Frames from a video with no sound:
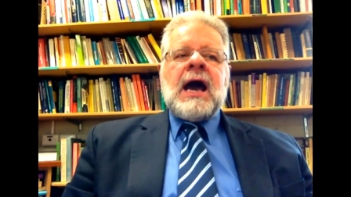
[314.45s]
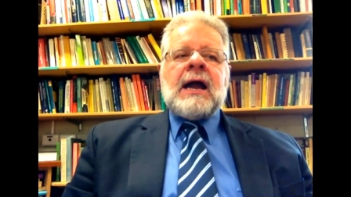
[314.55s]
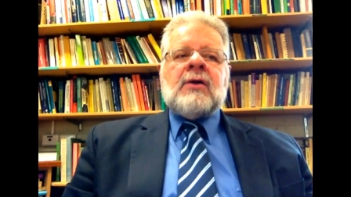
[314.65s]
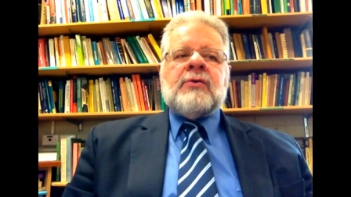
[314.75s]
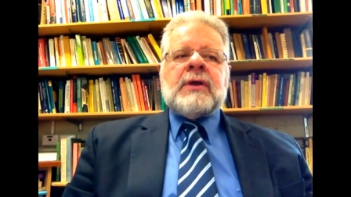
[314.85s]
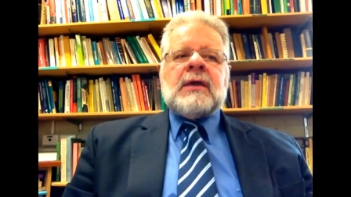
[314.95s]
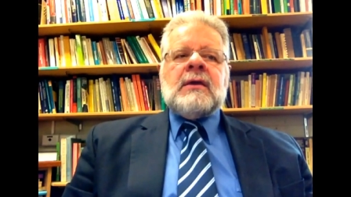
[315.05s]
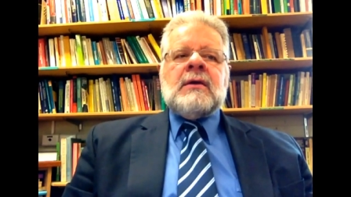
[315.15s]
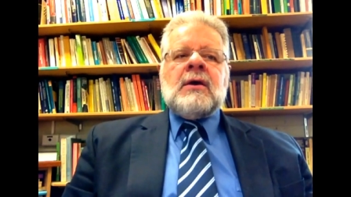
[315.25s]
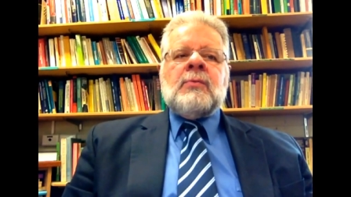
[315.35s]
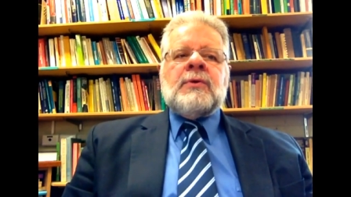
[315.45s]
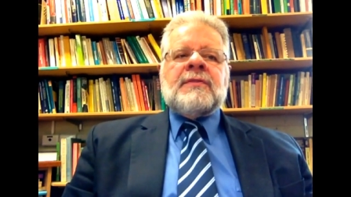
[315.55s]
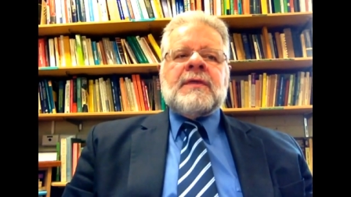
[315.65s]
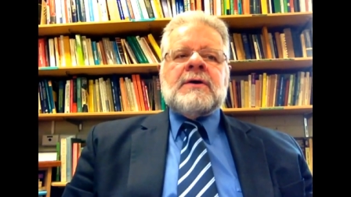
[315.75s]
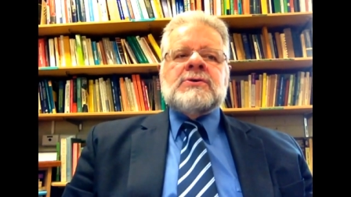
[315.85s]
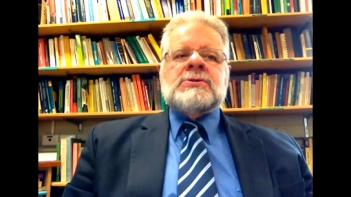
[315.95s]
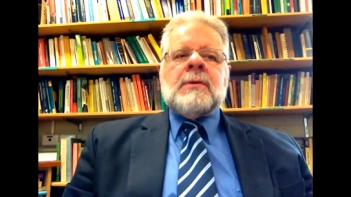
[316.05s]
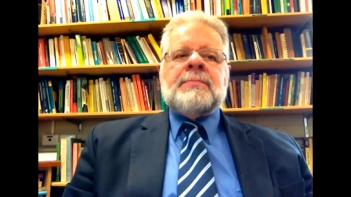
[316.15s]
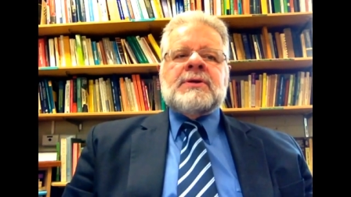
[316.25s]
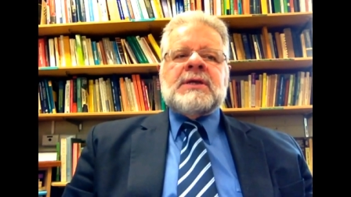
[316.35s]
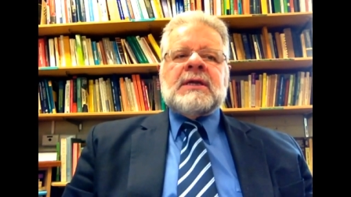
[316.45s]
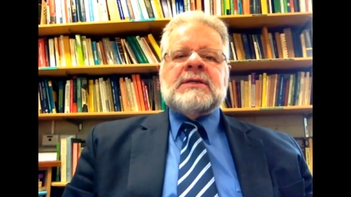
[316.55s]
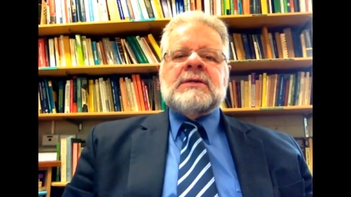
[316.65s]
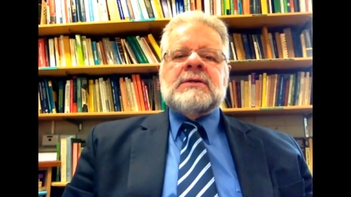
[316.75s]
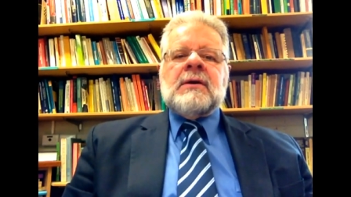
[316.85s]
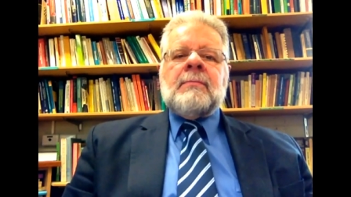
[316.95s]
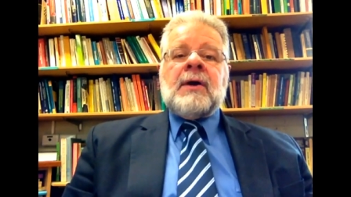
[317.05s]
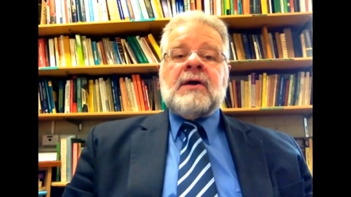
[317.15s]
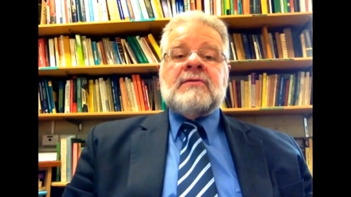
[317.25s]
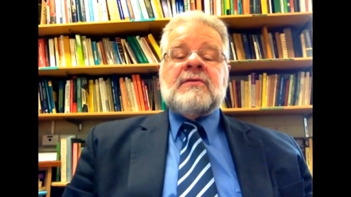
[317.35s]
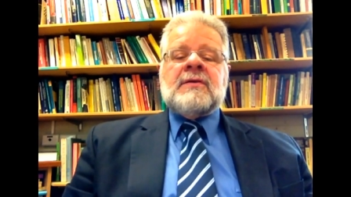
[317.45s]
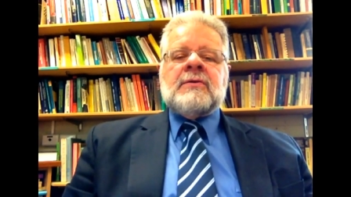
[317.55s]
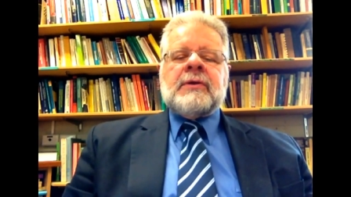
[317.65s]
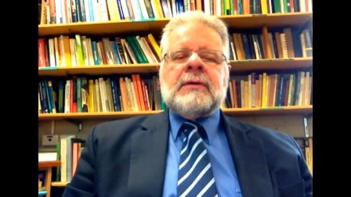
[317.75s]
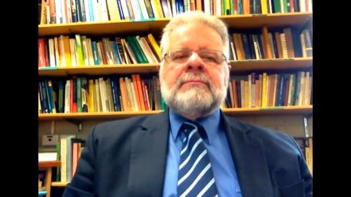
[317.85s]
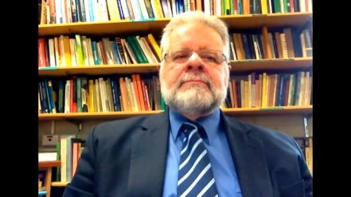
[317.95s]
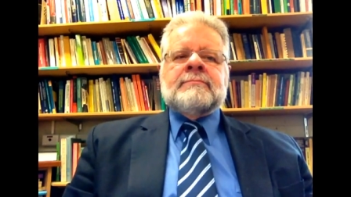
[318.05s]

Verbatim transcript: agree with those predicted by the theory,